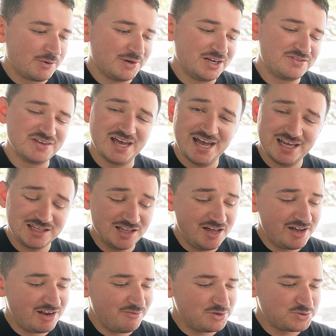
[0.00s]
redid the
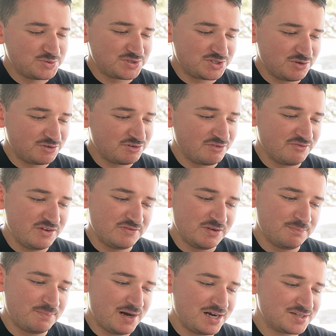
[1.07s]
headliner, which was
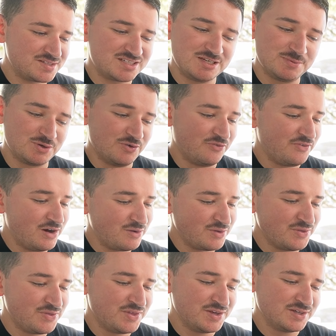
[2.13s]
250 bucks, typical
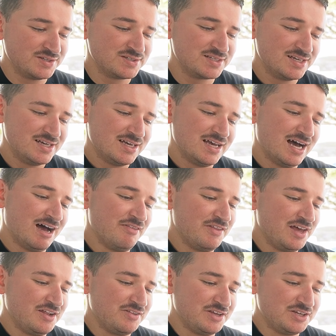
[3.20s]
Falcon things. And
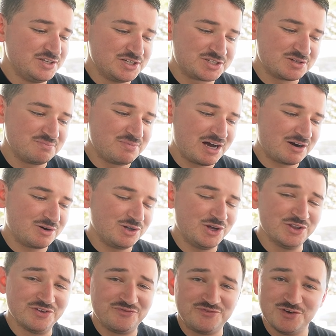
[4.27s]
then the ignition barrel
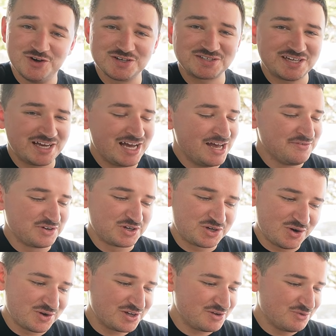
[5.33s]
on the first day I ever
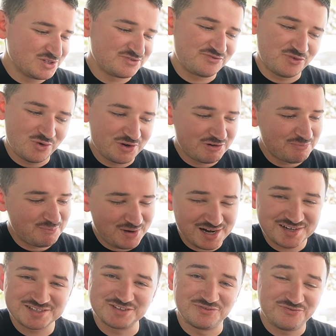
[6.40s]
got it was 400
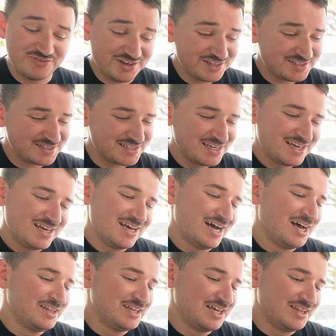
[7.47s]
bucks to fix.
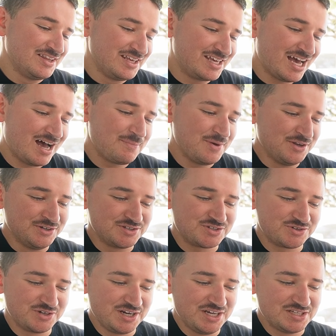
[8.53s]
And then the Cap
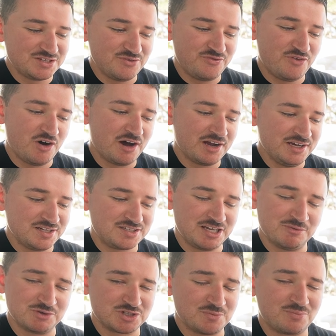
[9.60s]
Industries fire
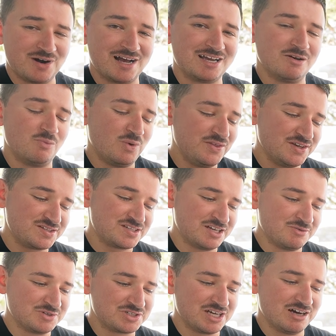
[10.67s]
extinguisher bracket with
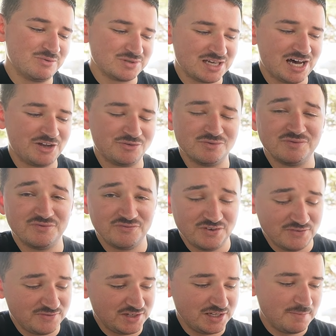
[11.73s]
extinguisher was
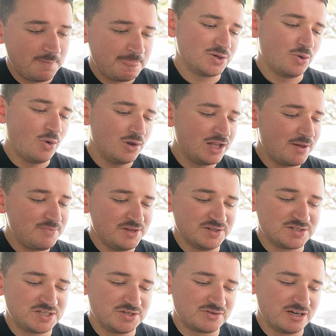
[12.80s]
150. So all up, the
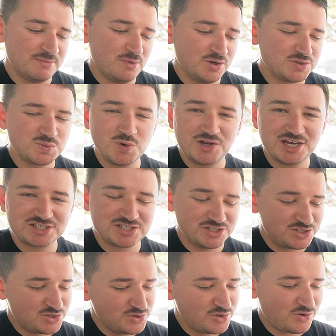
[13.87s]
interior mods weren't
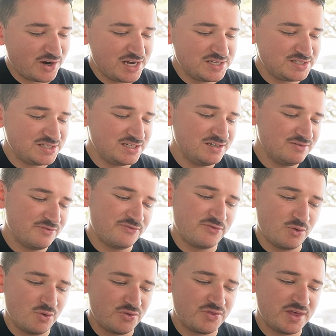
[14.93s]
actually too crazy,
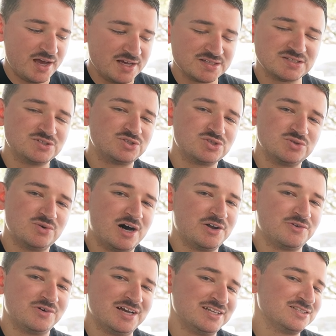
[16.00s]

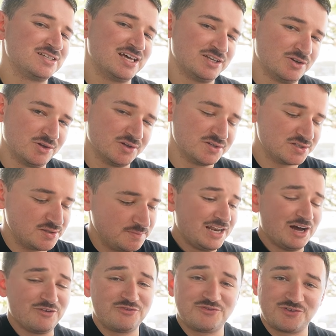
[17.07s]
$4,210.
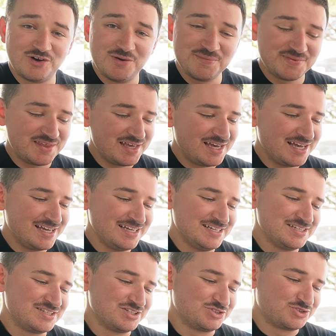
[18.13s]
Now from there
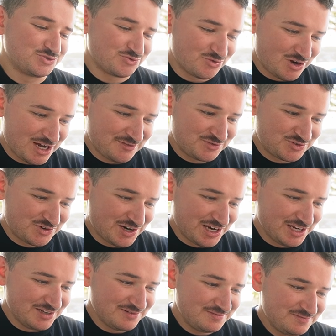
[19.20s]
is the
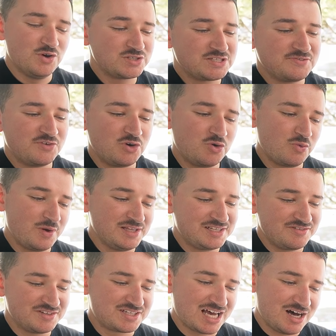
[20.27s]
drivetrain. First of all, we
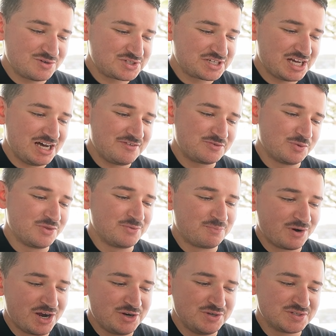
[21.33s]
did the tail shaft with a
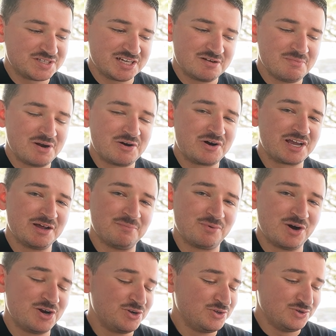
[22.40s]
brand new center bearing and brand new